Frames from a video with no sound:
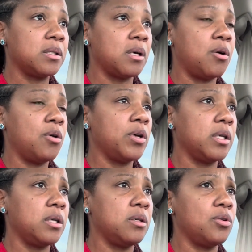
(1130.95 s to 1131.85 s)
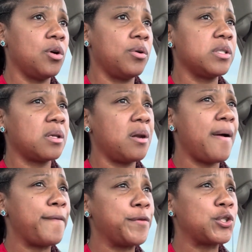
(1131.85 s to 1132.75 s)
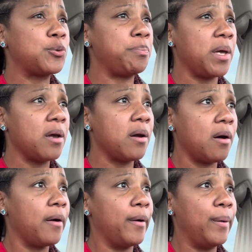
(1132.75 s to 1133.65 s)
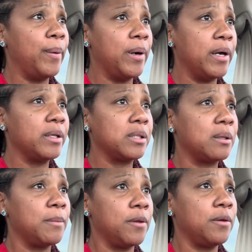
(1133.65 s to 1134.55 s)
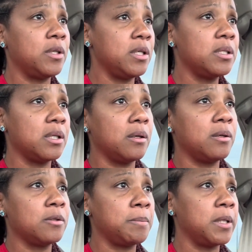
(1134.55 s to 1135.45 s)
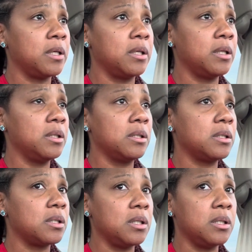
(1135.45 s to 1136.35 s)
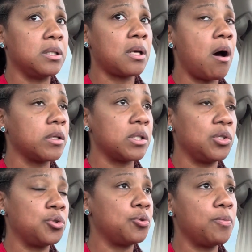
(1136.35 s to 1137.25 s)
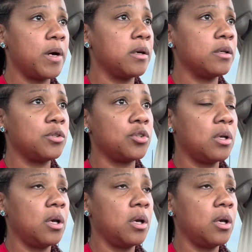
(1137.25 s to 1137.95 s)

So, you know, he's going to have to spare on some of the details because it's costing too much.